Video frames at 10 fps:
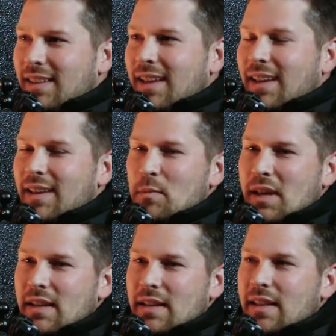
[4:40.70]
Yeah, and we
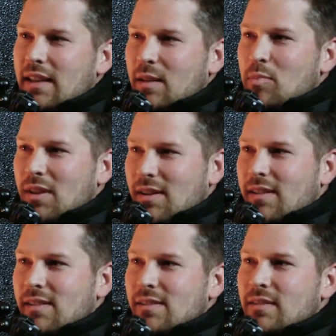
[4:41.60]
had Nini
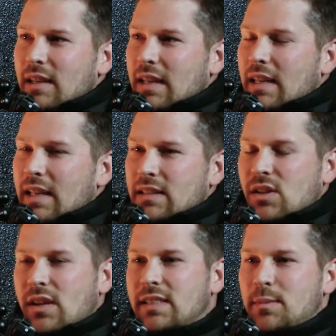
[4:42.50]
Blanco. And it's
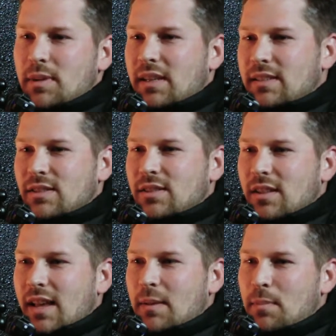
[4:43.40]
crazy because there's a
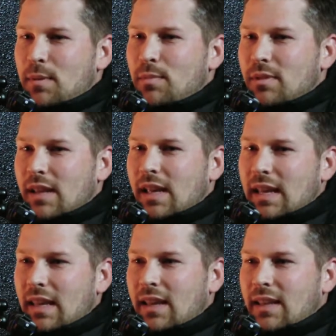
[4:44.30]
lot of people that
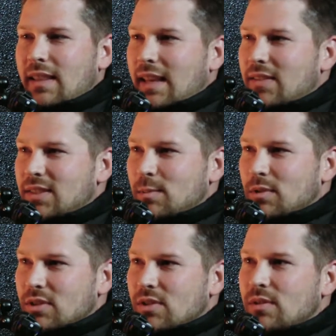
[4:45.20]
like they have
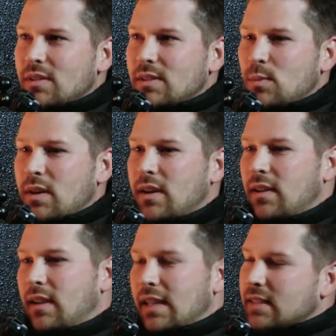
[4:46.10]
similar stories
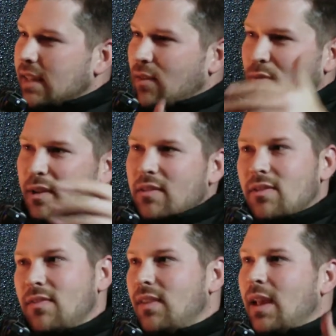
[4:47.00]
where it's like a friend of
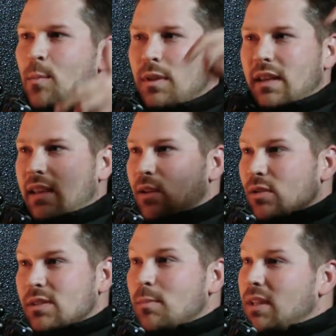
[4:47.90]
the family or
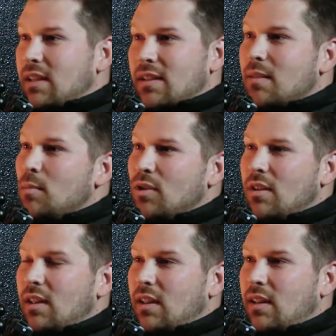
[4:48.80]
somebody in the
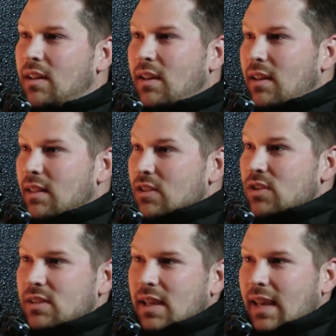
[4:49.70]
community that
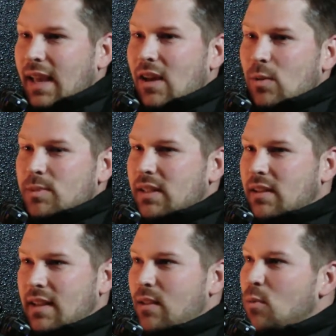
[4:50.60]
just like helps, and
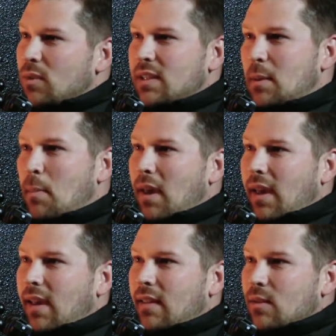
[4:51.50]
they're willing to
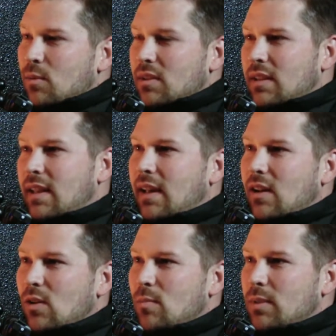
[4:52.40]
pay and they're willing to
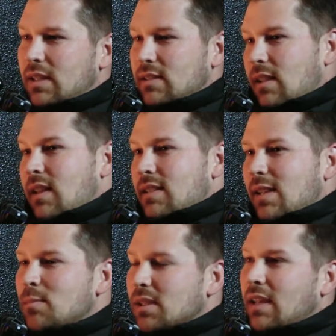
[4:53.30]
help because a lot of
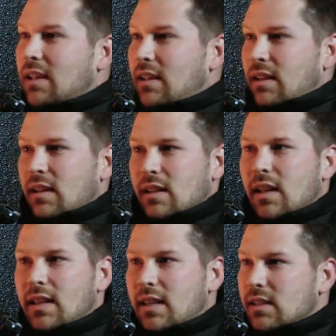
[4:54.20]
times like a lot
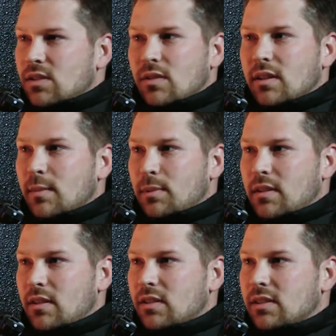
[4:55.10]
of kids growing up in
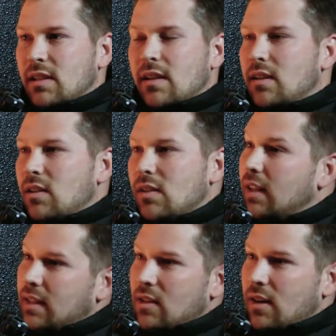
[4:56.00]
your scenario
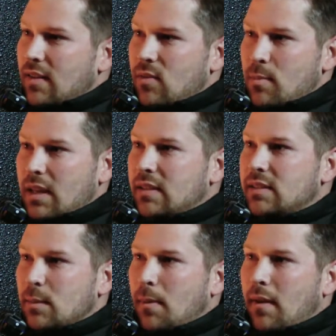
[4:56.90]
like they don't have the means
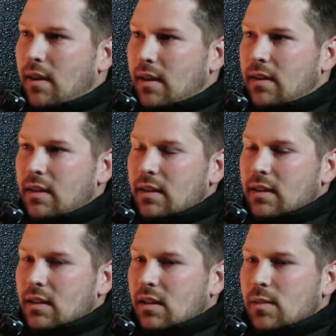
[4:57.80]
to play
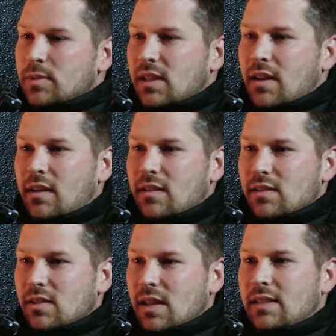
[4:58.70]
club soccer,
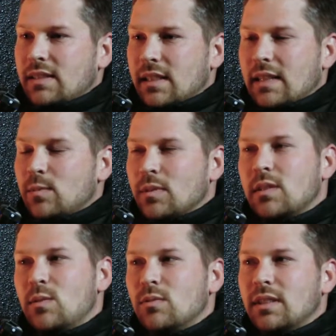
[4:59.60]
so that's really
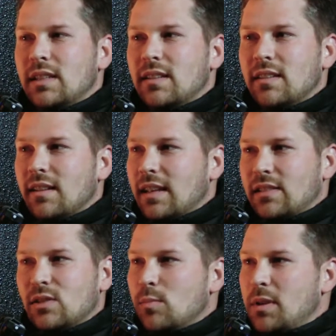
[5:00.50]
cool to hear that like
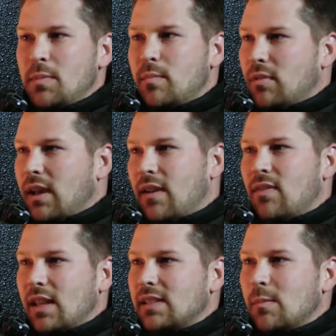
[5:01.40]
so many people have
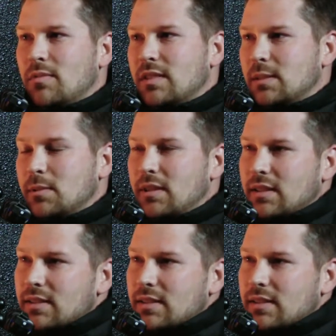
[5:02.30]
that type of experience.